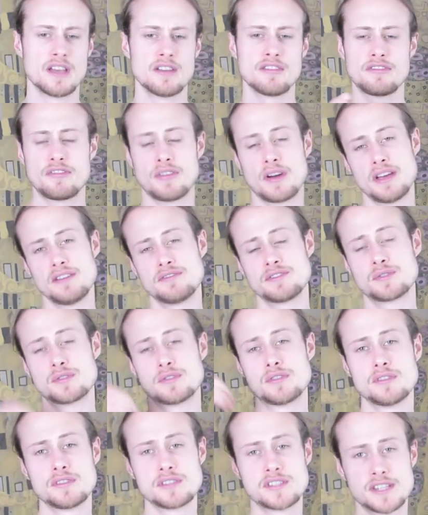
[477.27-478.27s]
Five
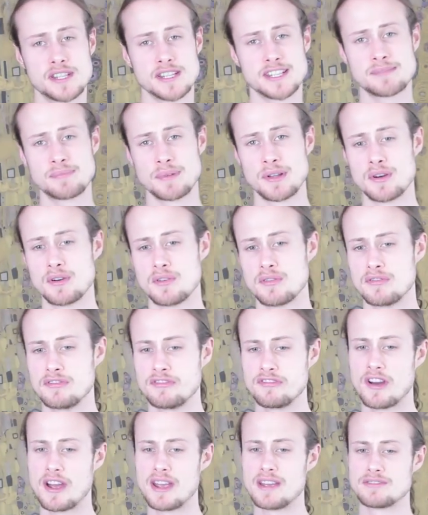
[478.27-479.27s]
draw, six blow,
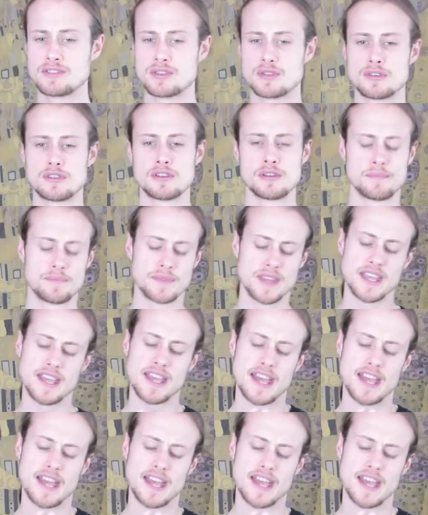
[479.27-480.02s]
five draw.